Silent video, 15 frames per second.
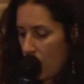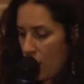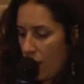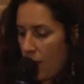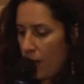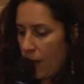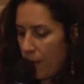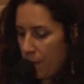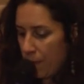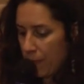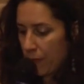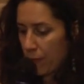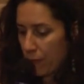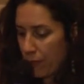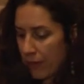
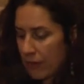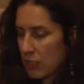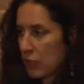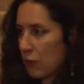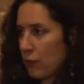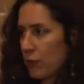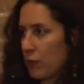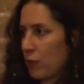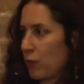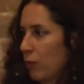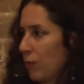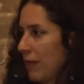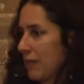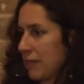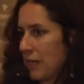Very different from,
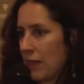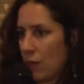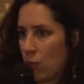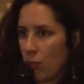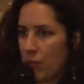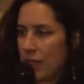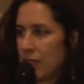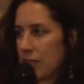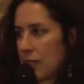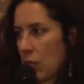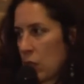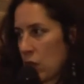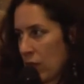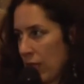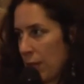let's say, the woman in
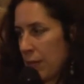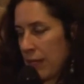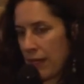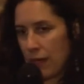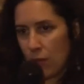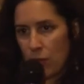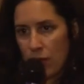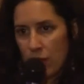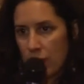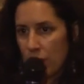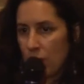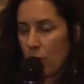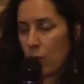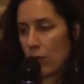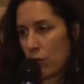Saudi Arabia, where,
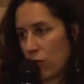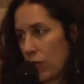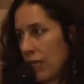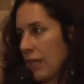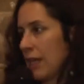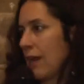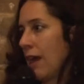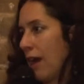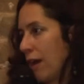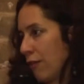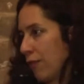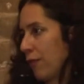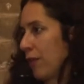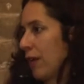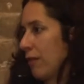we really have
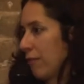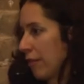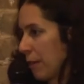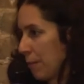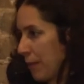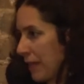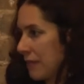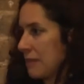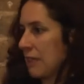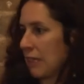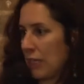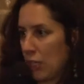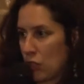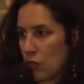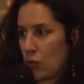very basic
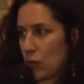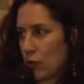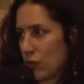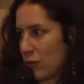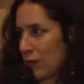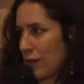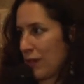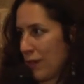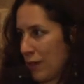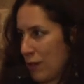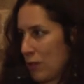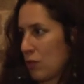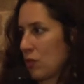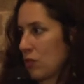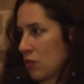issues
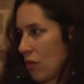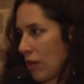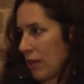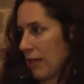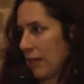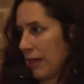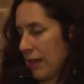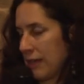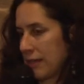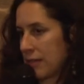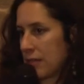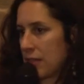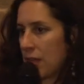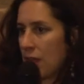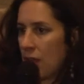to struggle
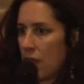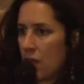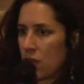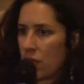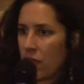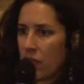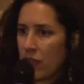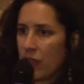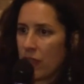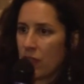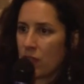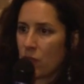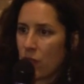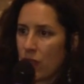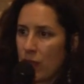against. So I think
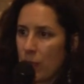it's very